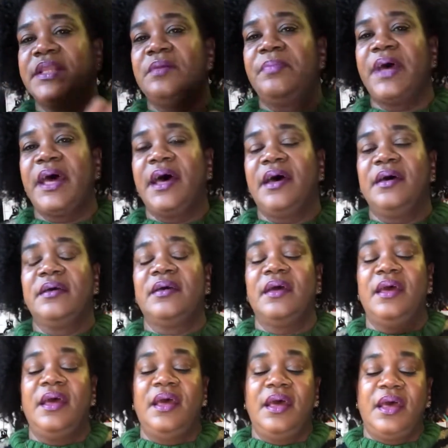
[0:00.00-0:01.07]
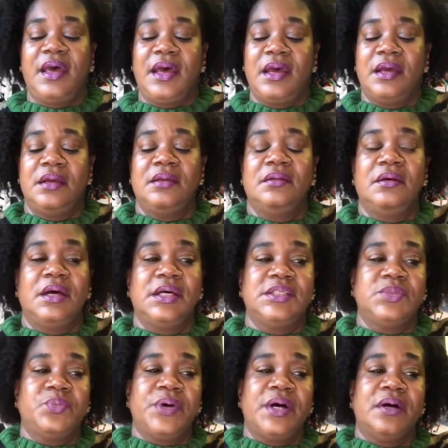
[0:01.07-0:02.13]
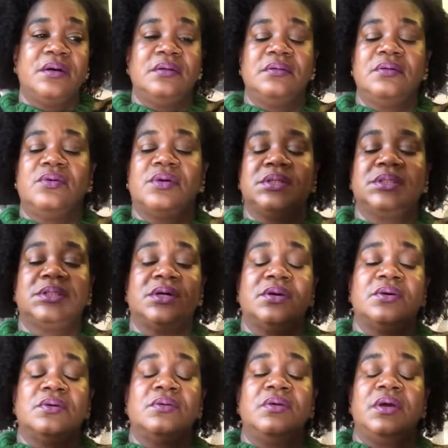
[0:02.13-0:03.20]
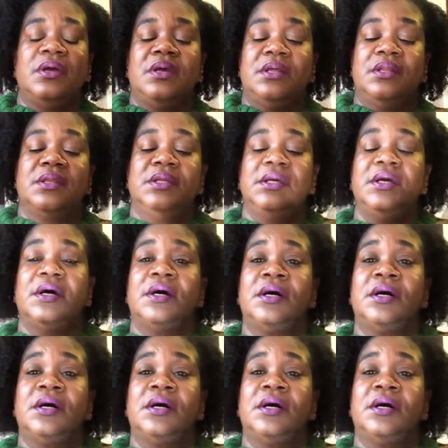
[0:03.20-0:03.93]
bag, and as well also these